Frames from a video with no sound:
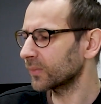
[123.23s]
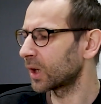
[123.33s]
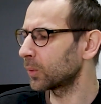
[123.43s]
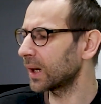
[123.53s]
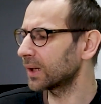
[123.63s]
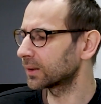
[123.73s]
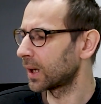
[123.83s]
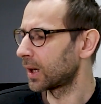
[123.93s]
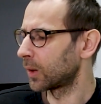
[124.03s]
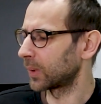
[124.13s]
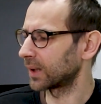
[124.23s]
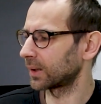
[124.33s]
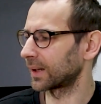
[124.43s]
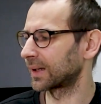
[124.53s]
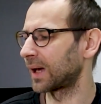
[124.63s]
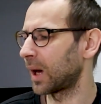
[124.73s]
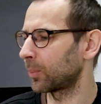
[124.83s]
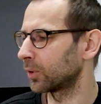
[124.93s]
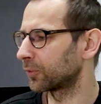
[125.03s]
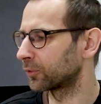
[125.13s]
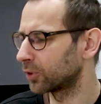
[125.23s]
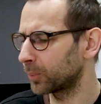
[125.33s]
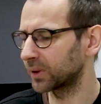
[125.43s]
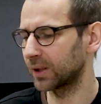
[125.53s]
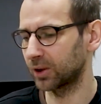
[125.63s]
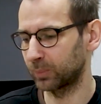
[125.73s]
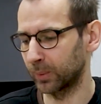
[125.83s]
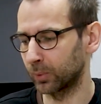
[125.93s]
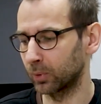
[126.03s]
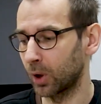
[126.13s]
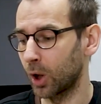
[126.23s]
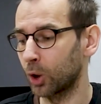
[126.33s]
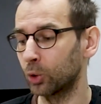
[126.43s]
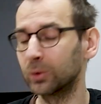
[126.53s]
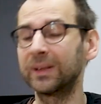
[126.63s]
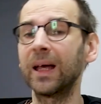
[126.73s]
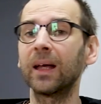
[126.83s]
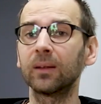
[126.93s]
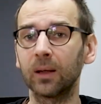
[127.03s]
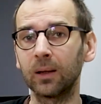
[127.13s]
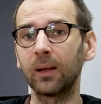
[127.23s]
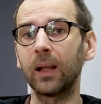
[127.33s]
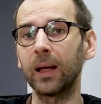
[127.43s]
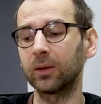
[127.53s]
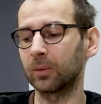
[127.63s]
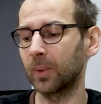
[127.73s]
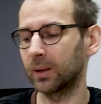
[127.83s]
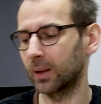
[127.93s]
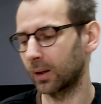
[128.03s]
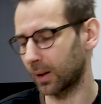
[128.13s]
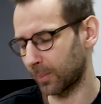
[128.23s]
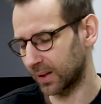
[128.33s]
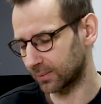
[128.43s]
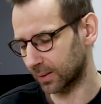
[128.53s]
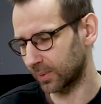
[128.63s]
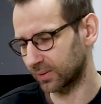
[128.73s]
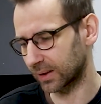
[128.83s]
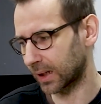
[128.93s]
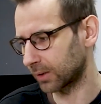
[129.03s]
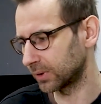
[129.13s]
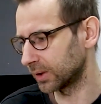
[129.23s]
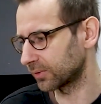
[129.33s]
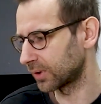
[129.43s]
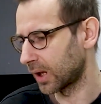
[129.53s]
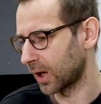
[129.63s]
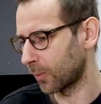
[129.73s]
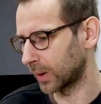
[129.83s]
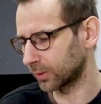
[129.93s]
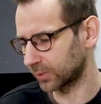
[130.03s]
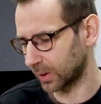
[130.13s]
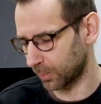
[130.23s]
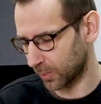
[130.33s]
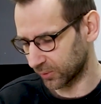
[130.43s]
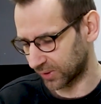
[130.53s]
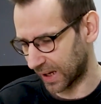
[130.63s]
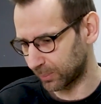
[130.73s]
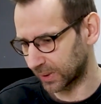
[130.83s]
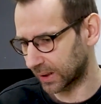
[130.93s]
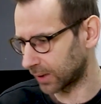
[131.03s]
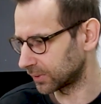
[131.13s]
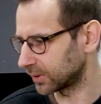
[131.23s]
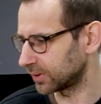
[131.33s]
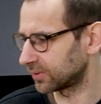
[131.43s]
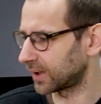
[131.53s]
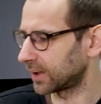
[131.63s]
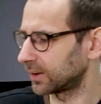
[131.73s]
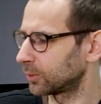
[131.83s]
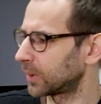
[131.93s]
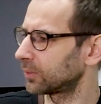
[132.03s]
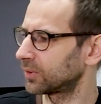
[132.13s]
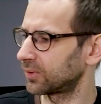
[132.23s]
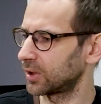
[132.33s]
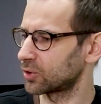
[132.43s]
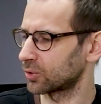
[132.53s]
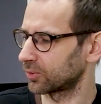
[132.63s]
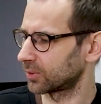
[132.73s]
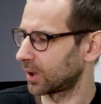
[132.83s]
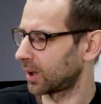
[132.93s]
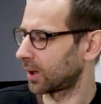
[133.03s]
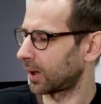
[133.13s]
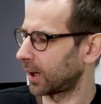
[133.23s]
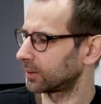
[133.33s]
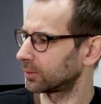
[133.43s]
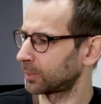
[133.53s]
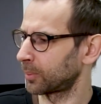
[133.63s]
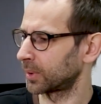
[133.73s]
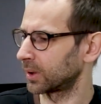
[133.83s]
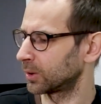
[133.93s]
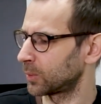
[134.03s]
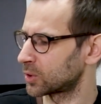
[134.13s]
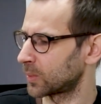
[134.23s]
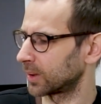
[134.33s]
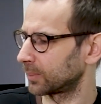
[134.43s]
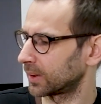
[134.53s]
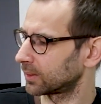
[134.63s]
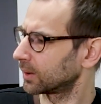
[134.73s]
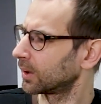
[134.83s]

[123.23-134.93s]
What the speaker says: we had a couple of super talented people who then later made amazing careers. One of the most epic careers is that in one of these issues, I don't remember in which one, but